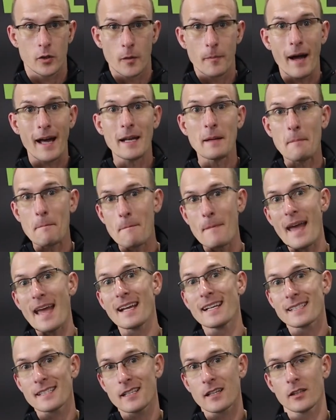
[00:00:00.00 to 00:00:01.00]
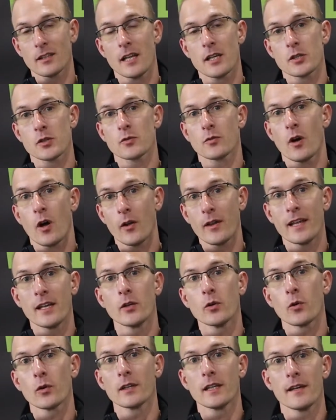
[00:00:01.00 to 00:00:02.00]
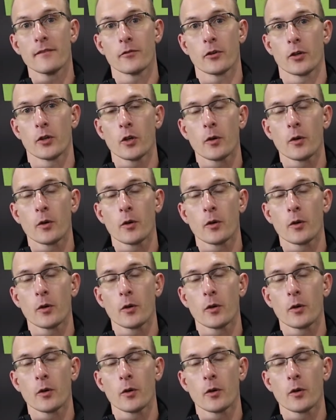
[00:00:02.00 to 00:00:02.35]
Your body makes cholesterol in your liver.